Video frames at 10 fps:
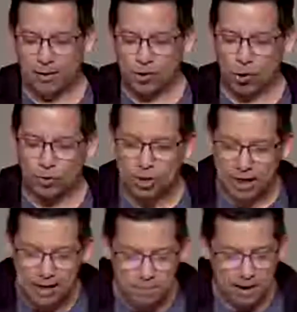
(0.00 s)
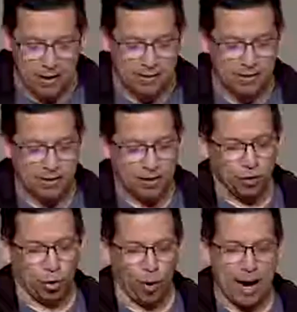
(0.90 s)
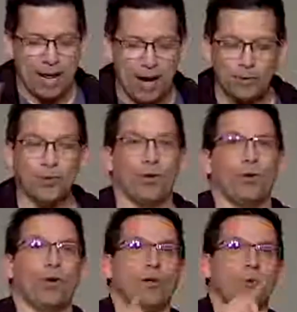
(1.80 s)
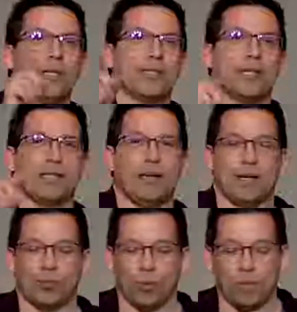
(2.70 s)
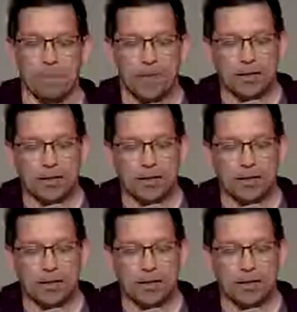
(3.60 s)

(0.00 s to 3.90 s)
So Jabez cried out to the Lord. Look what it says in the next one.